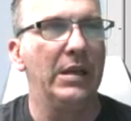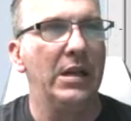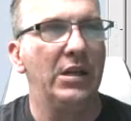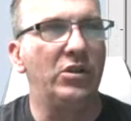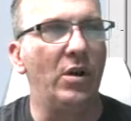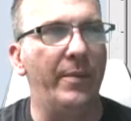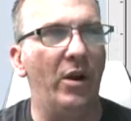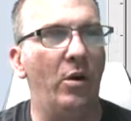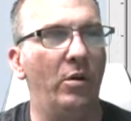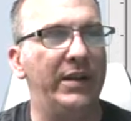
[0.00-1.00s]
So I'm going to
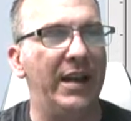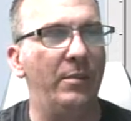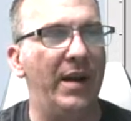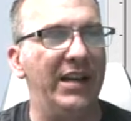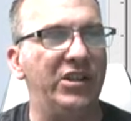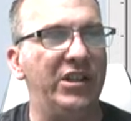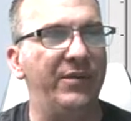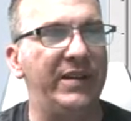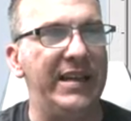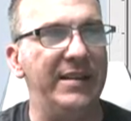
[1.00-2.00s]
hold down my shift
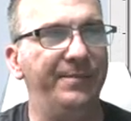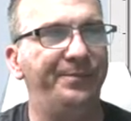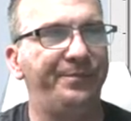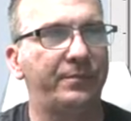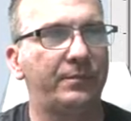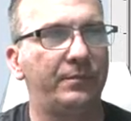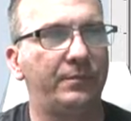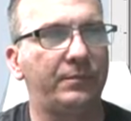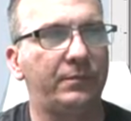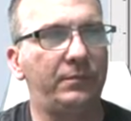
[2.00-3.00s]
key,
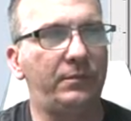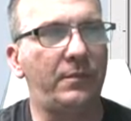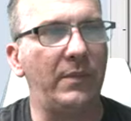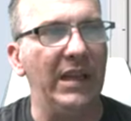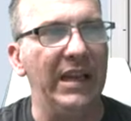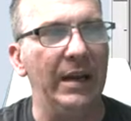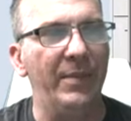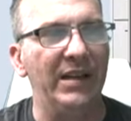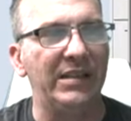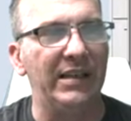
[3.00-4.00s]
and I'm going
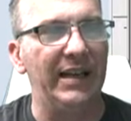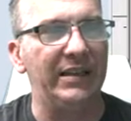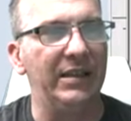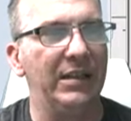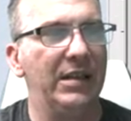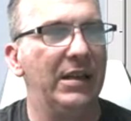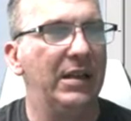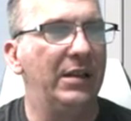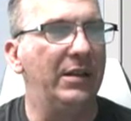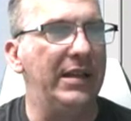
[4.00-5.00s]
to select
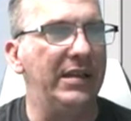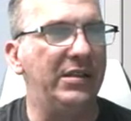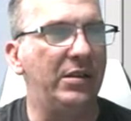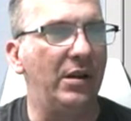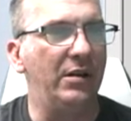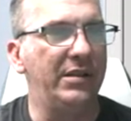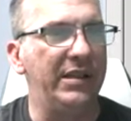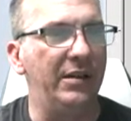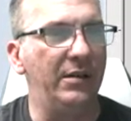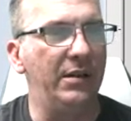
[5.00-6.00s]
these stars
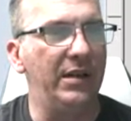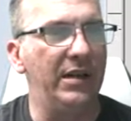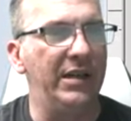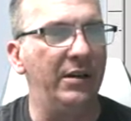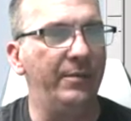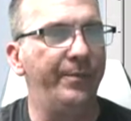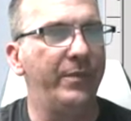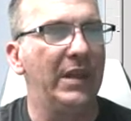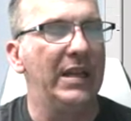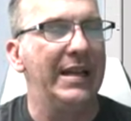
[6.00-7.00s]
here and here.
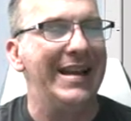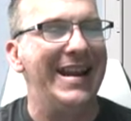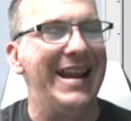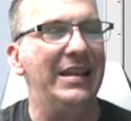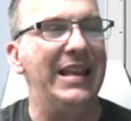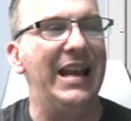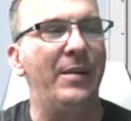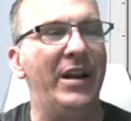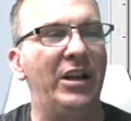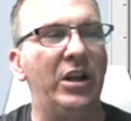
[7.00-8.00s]
And then I'm
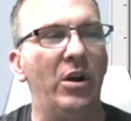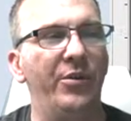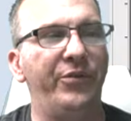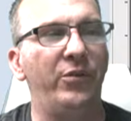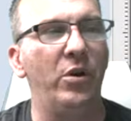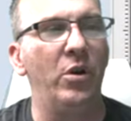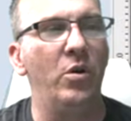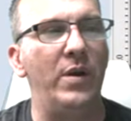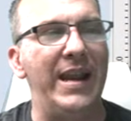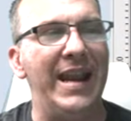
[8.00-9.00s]
going to go
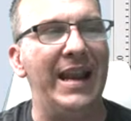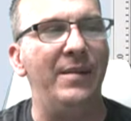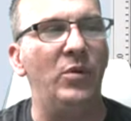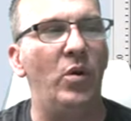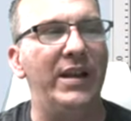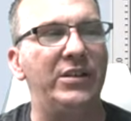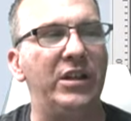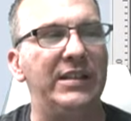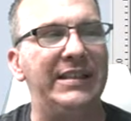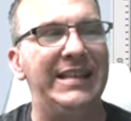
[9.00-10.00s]
through and I'm going to
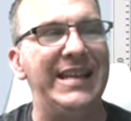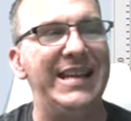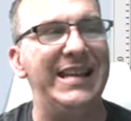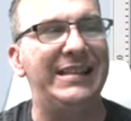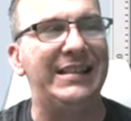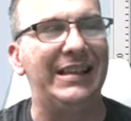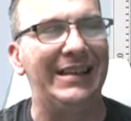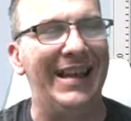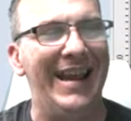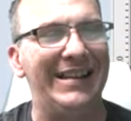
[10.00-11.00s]

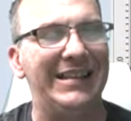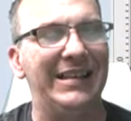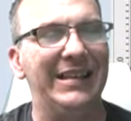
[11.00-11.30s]
deselect